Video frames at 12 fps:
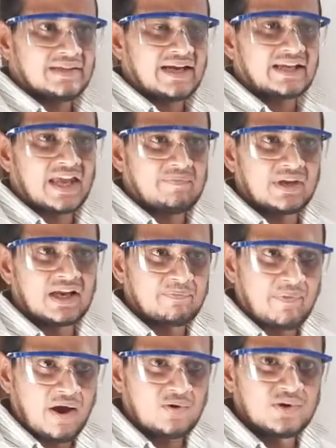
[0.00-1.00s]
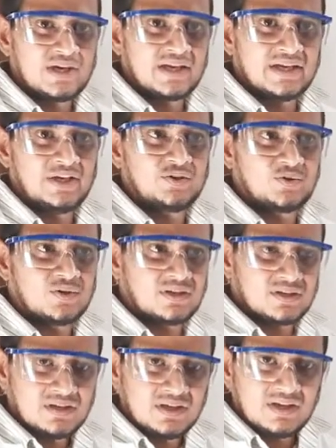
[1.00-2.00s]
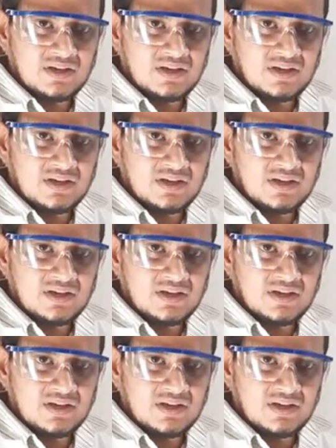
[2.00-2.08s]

that chemical powder into a